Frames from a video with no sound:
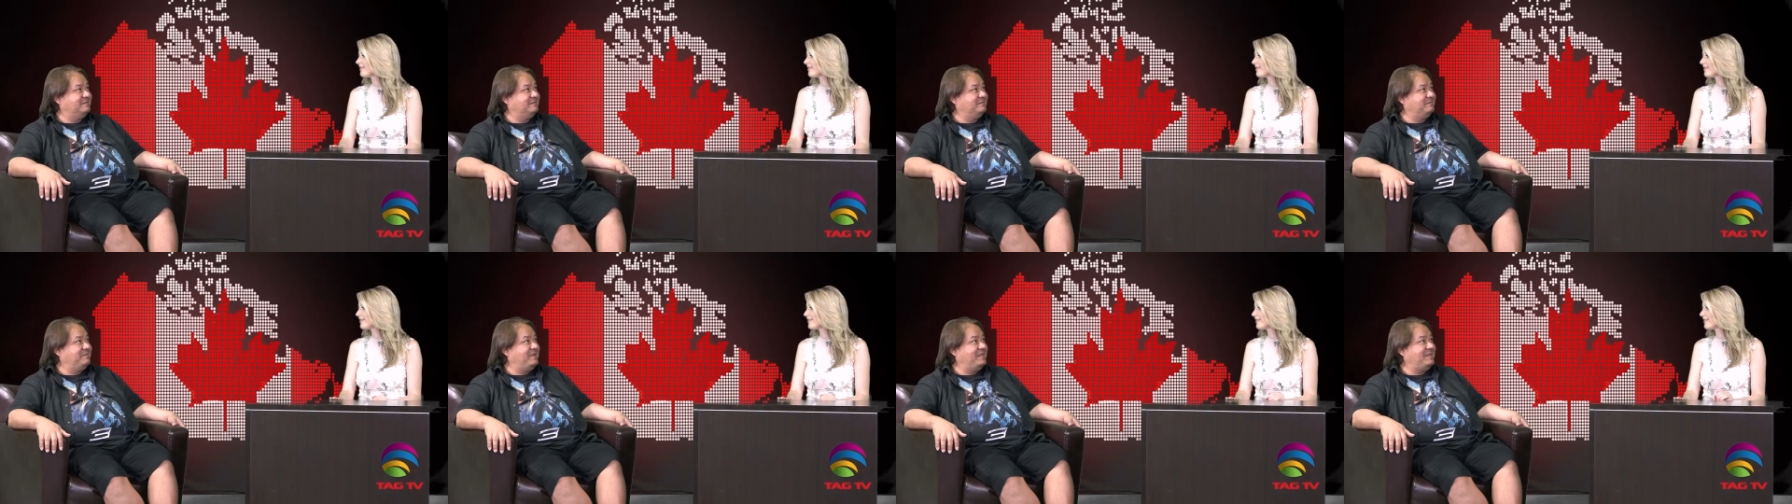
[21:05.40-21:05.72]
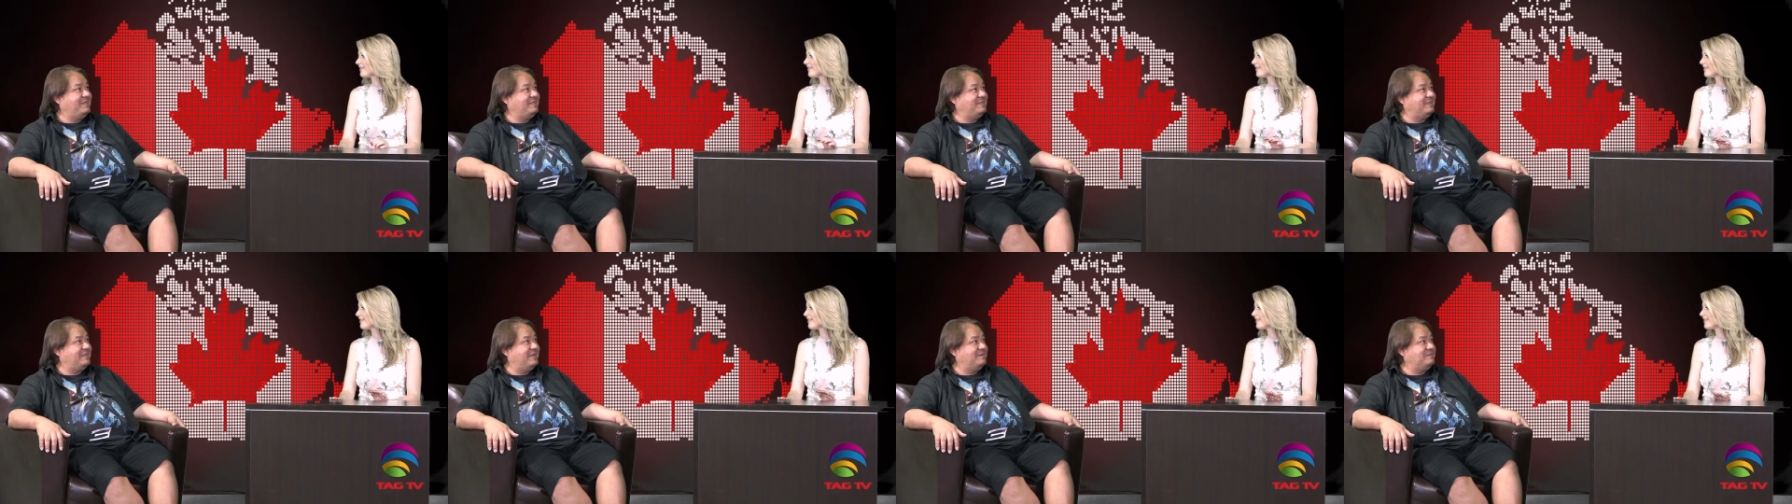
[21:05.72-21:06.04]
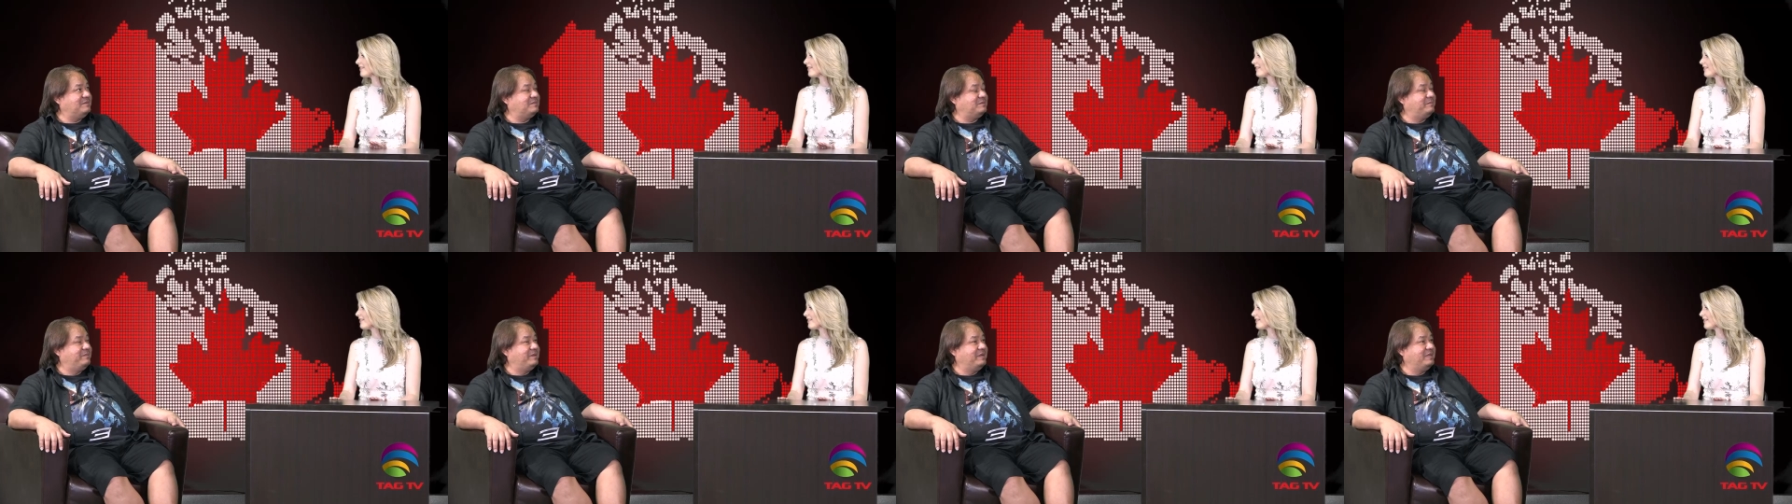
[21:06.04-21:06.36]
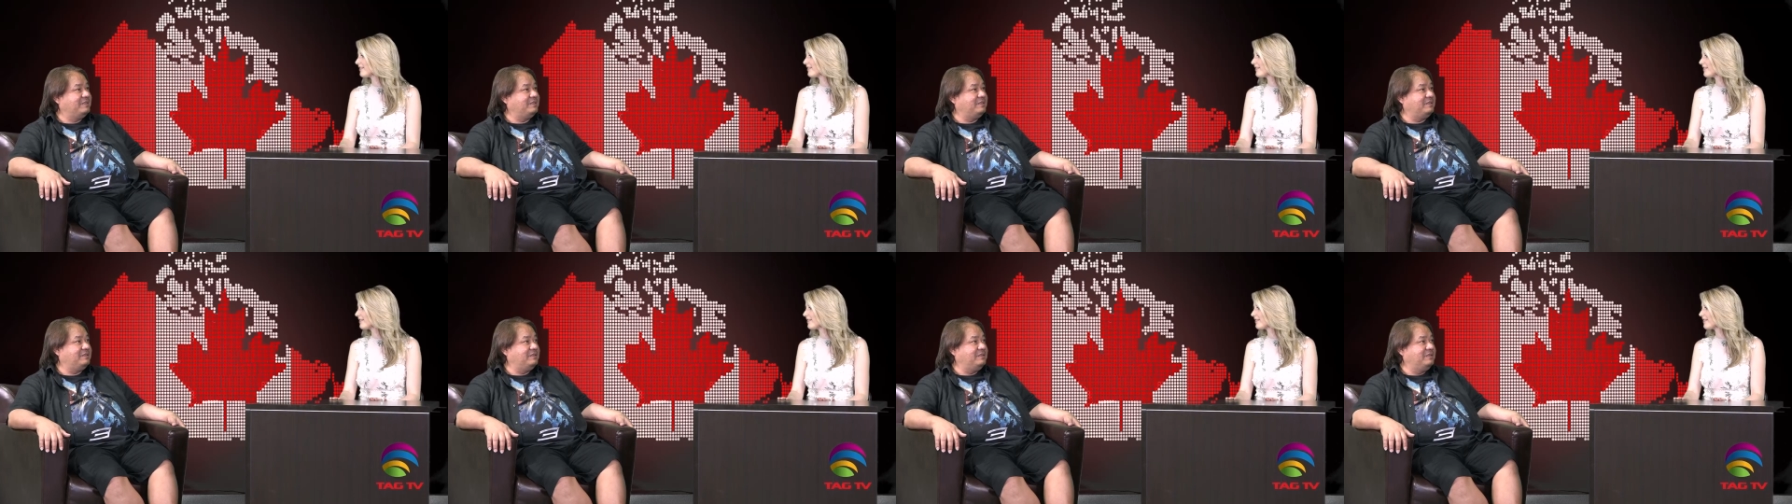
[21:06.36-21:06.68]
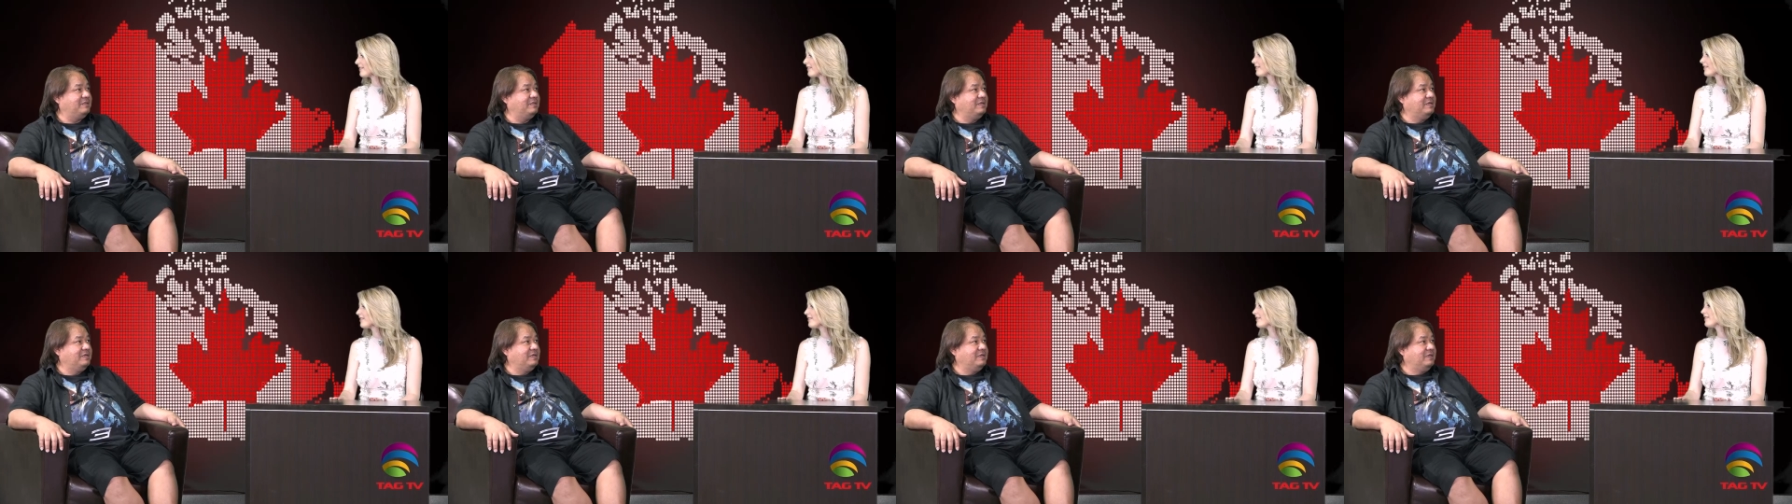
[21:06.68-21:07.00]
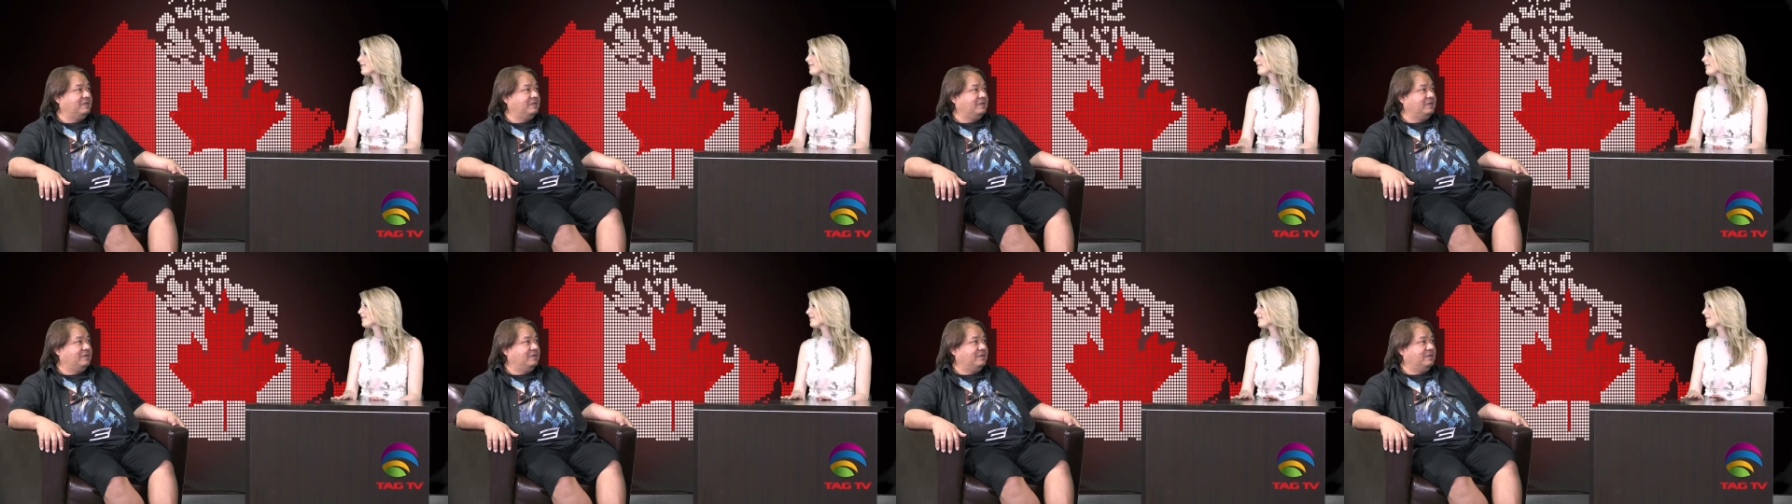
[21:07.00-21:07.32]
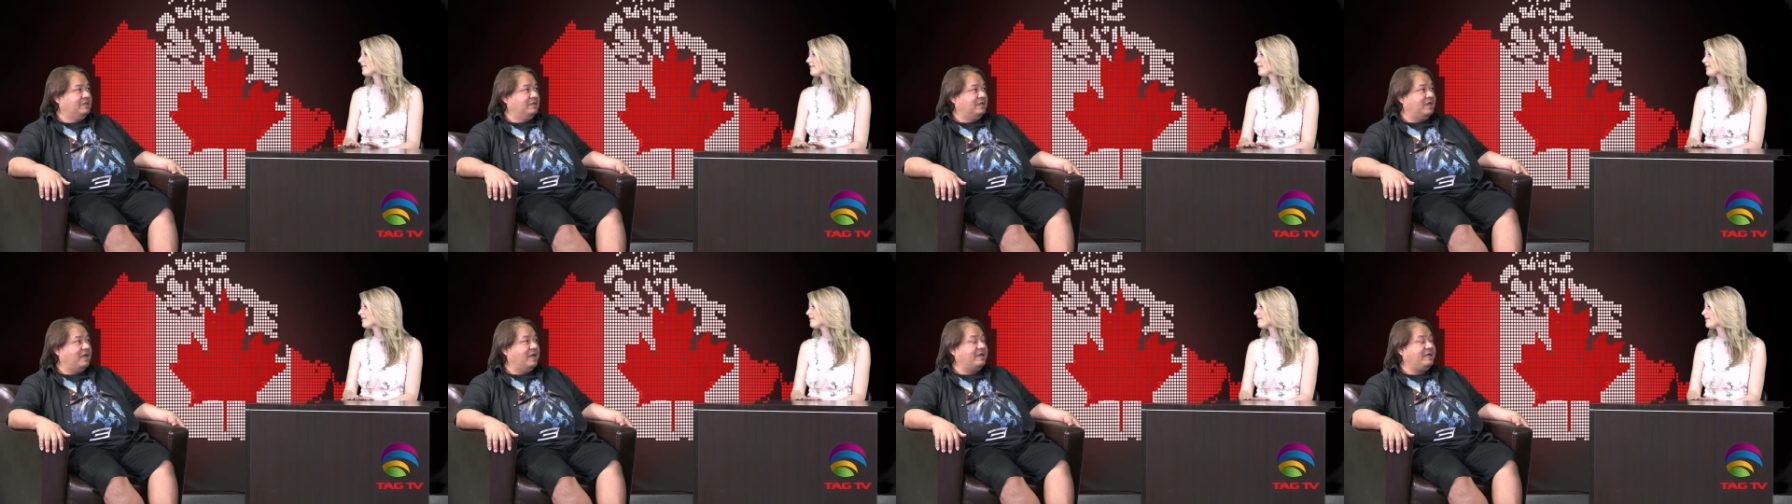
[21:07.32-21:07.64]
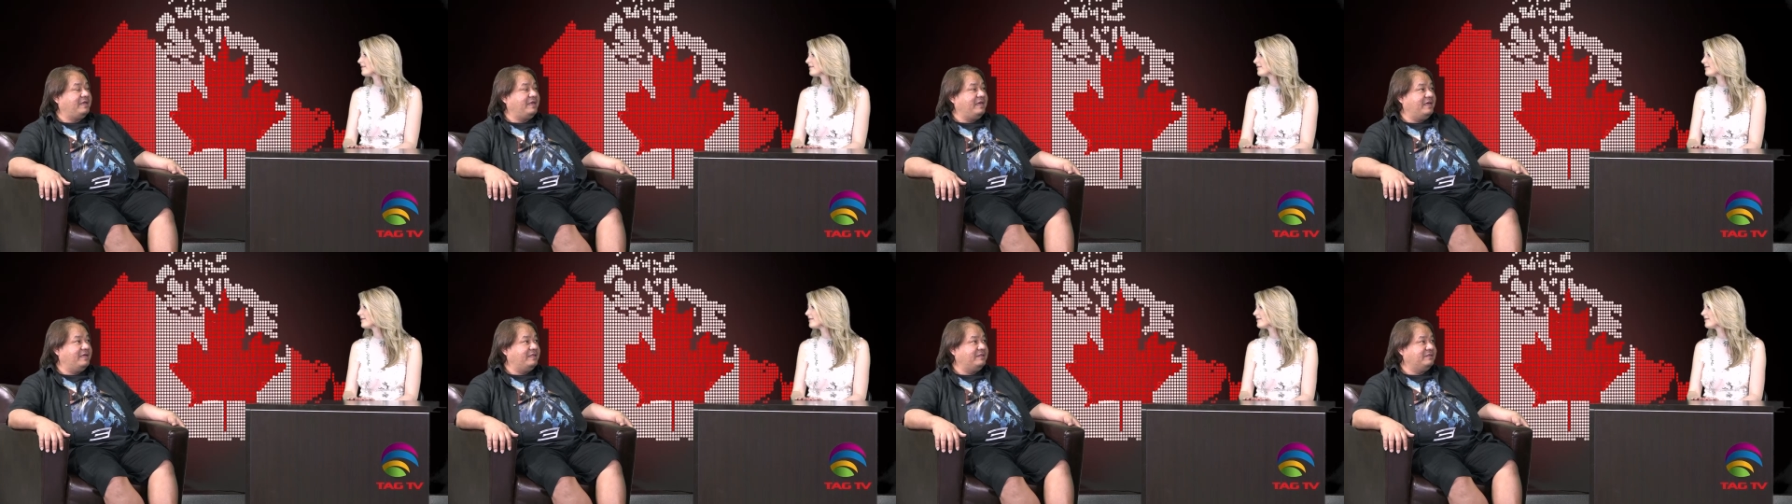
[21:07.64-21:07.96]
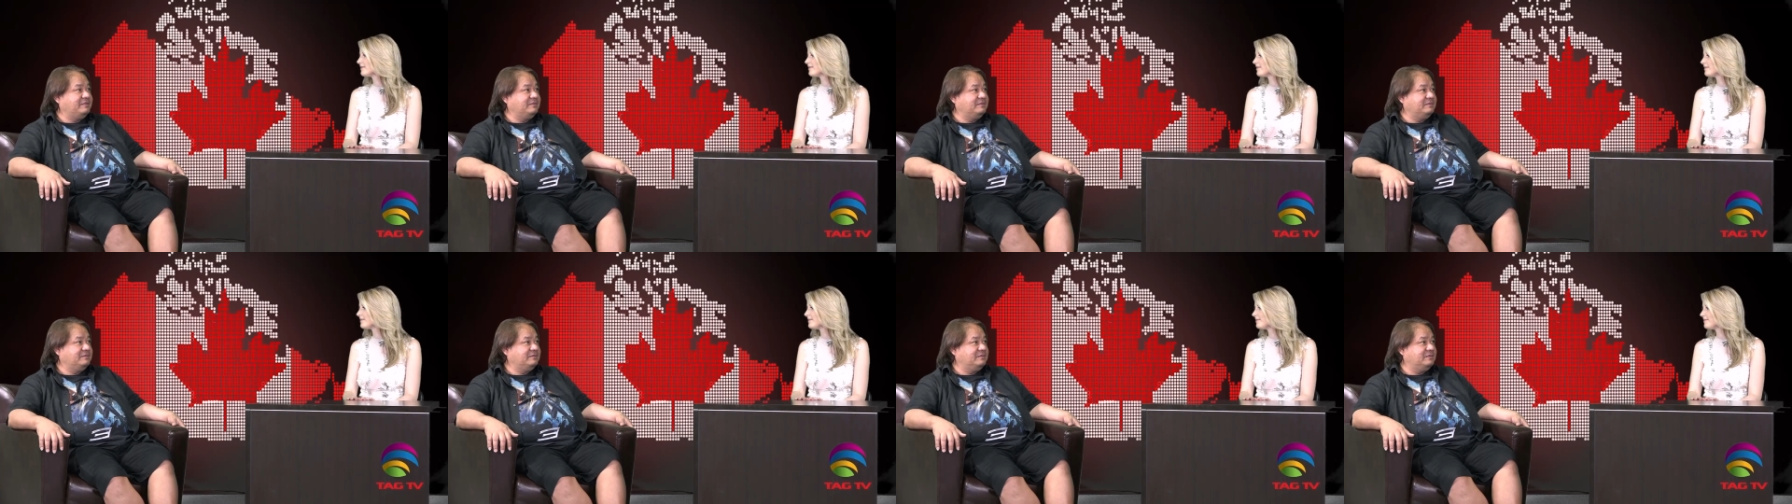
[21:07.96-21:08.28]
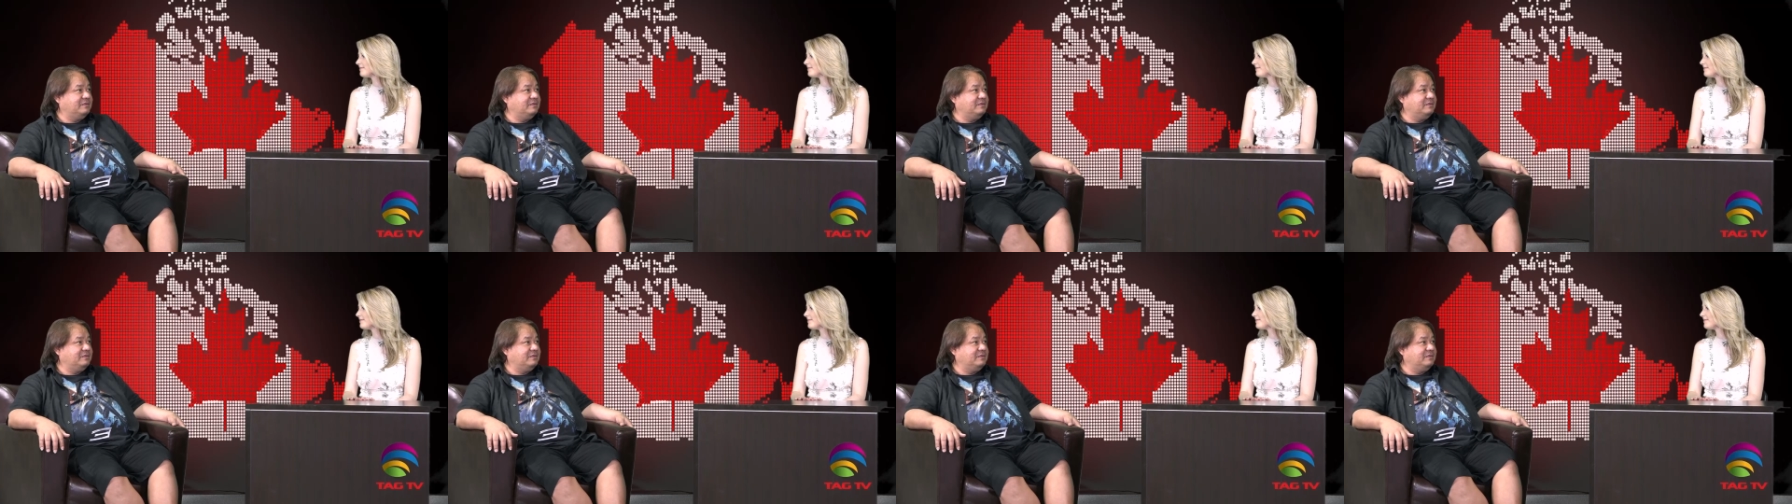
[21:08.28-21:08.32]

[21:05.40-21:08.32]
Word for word: many times, but again,